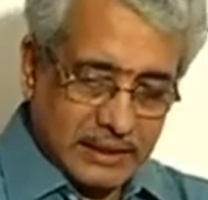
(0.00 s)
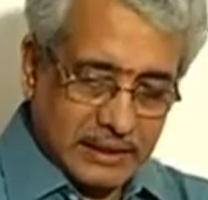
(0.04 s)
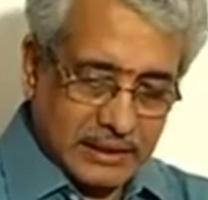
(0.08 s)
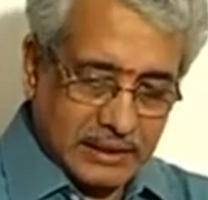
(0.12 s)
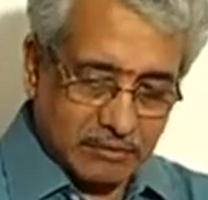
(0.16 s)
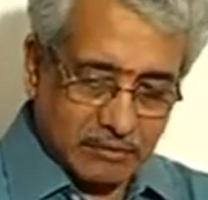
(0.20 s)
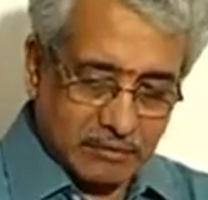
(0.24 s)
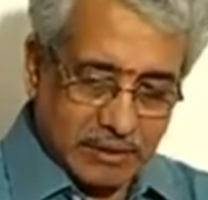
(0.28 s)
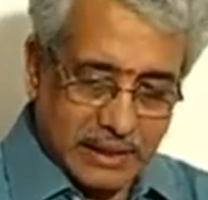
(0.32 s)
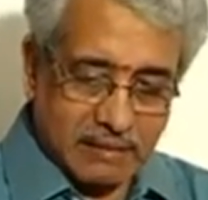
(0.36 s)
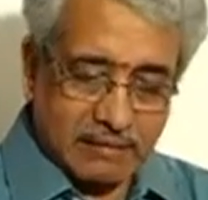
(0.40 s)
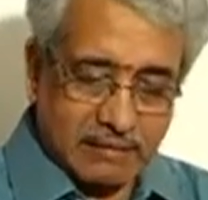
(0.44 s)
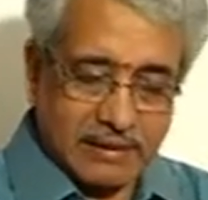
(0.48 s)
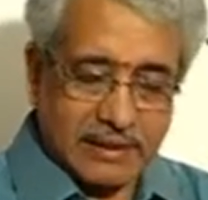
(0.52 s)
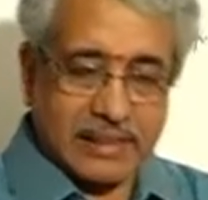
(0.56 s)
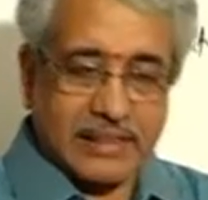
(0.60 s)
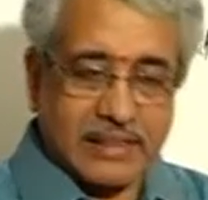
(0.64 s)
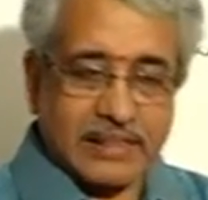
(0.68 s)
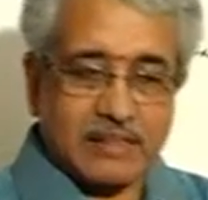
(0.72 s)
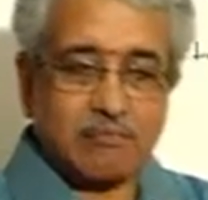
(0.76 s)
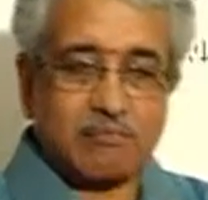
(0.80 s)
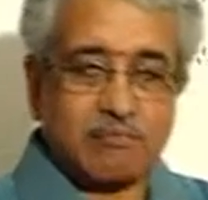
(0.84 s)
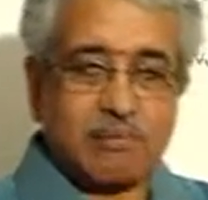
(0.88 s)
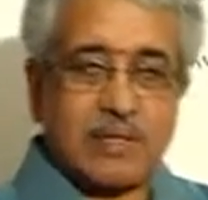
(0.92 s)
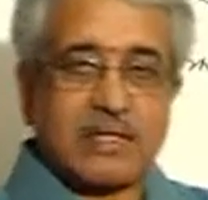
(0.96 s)
It will have a
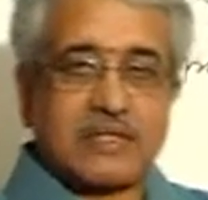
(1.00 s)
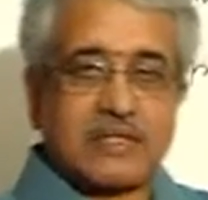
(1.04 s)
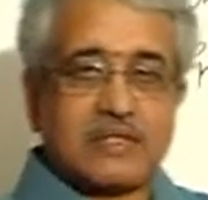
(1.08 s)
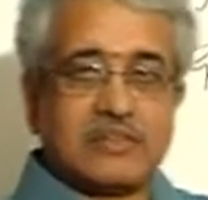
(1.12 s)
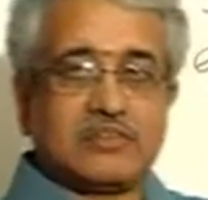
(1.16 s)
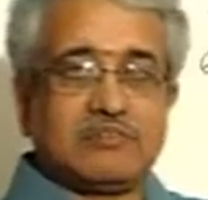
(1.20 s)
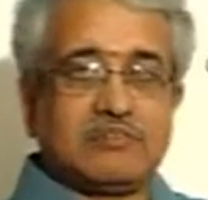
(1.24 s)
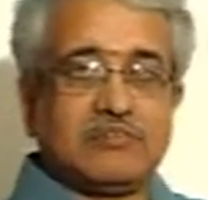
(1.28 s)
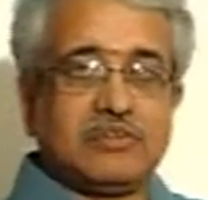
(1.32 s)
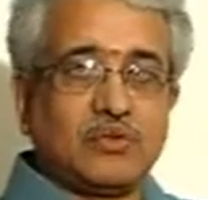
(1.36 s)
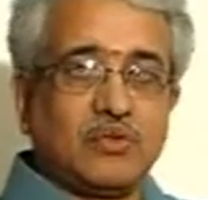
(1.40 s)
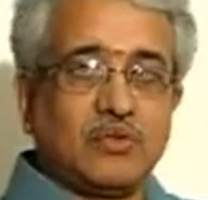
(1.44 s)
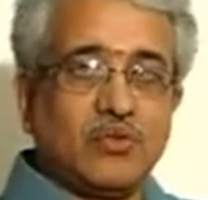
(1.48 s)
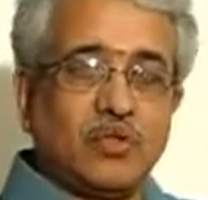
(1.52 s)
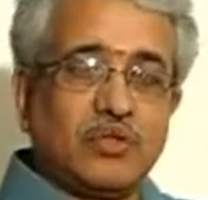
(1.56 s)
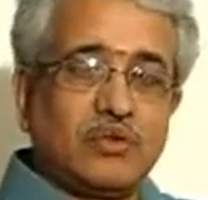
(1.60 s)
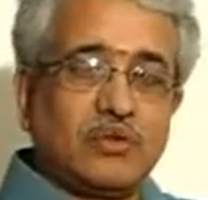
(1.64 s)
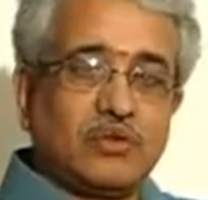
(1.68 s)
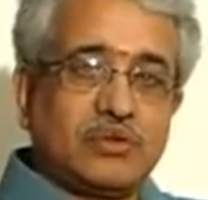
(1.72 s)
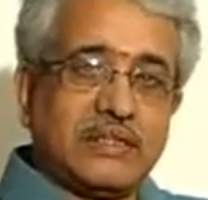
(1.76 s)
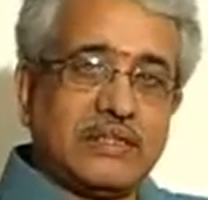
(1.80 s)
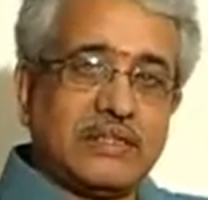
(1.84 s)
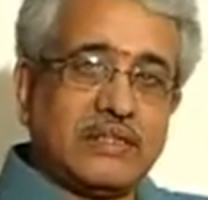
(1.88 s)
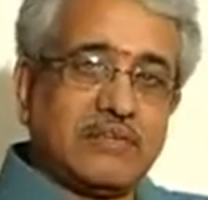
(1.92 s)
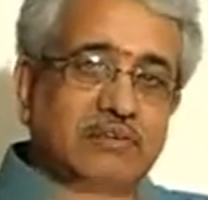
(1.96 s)
greater importance when you go
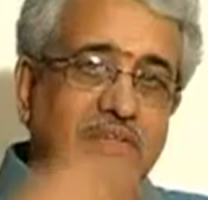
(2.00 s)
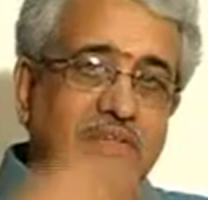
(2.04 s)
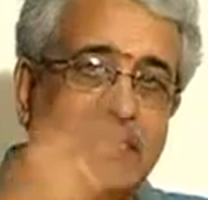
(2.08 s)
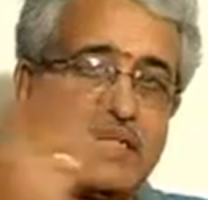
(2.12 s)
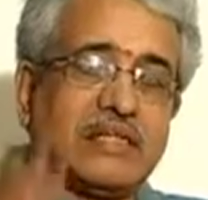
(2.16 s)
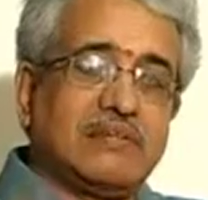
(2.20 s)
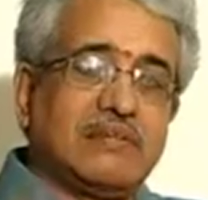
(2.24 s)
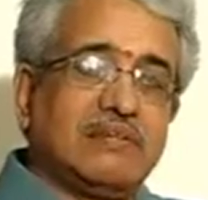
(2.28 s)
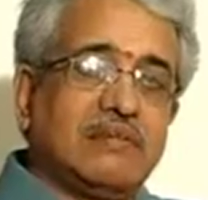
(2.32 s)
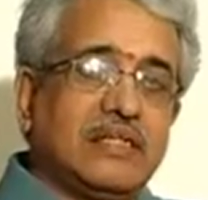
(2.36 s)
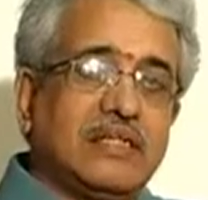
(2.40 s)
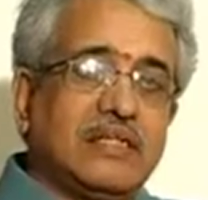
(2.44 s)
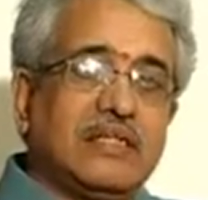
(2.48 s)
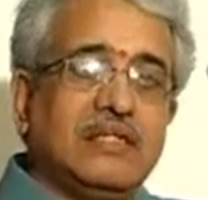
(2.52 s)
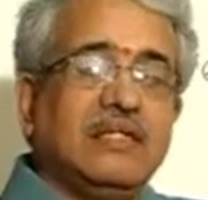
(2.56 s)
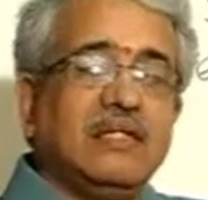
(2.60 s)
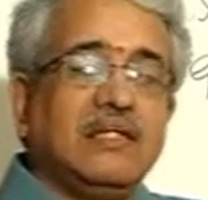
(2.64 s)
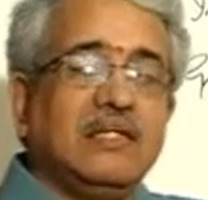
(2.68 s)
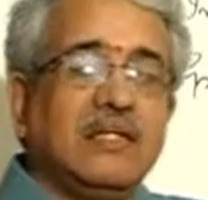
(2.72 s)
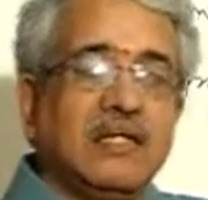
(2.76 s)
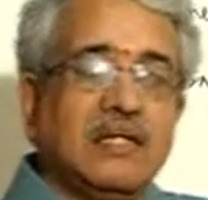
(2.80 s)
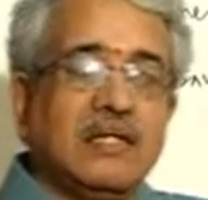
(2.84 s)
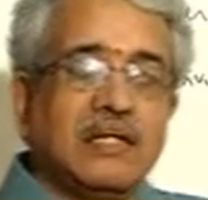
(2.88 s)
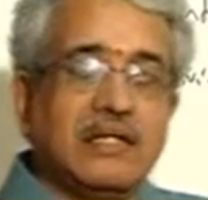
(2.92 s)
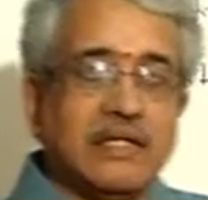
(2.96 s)
into theory of relativity
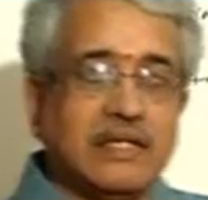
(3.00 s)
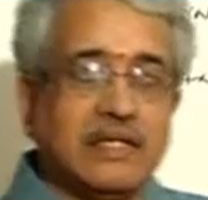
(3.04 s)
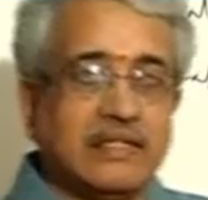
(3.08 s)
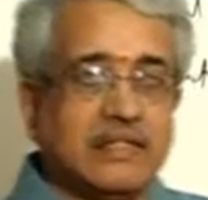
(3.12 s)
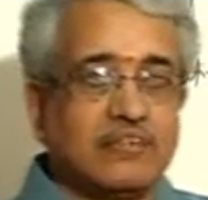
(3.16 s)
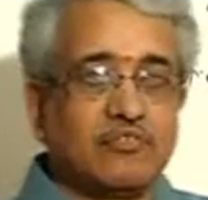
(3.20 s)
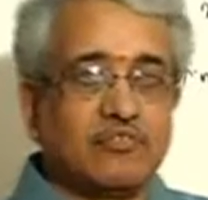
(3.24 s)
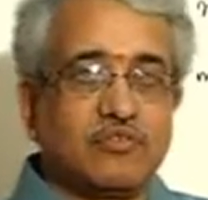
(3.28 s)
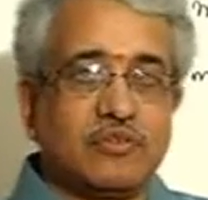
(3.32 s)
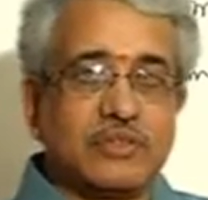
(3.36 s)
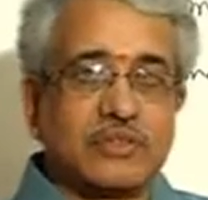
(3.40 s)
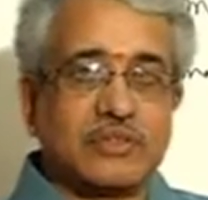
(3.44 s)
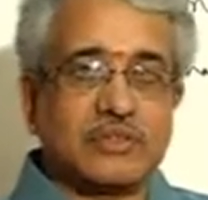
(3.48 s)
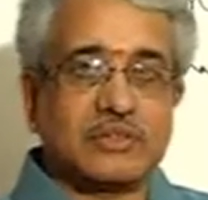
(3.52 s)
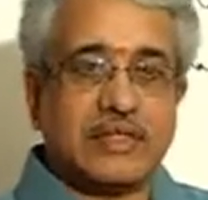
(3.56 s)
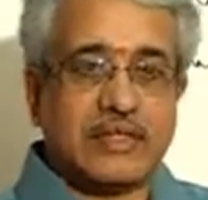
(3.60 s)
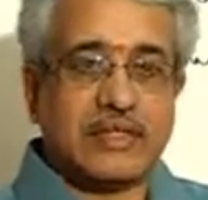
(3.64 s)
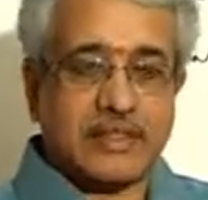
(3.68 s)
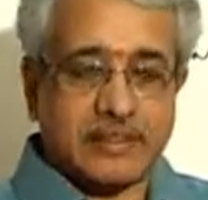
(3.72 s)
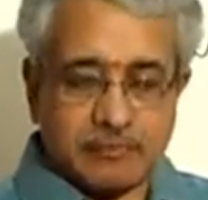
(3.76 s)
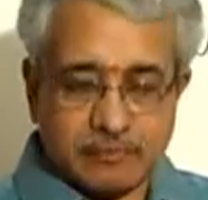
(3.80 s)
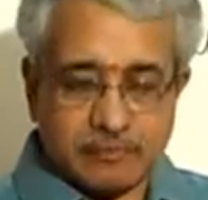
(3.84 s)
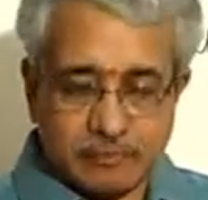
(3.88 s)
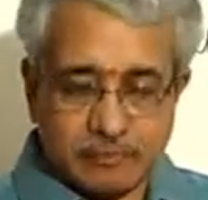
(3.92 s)
in a higher physics there.